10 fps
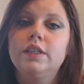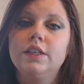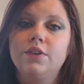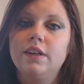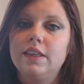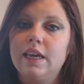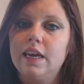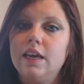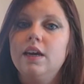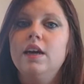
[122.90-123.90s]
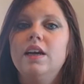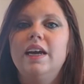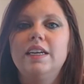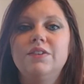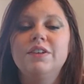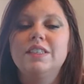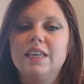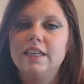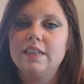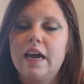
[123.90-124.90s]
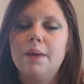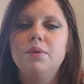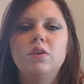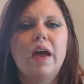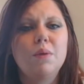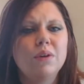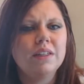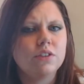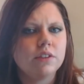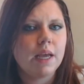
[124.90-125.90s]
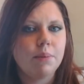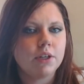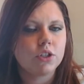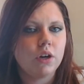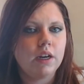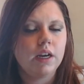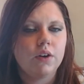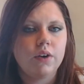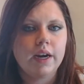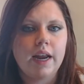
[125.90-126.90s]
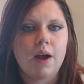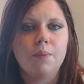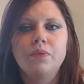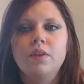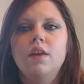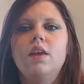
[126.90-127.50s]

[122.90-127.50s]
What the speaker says: for a different thing, like a different skin type. So I will insert that picture in here right now.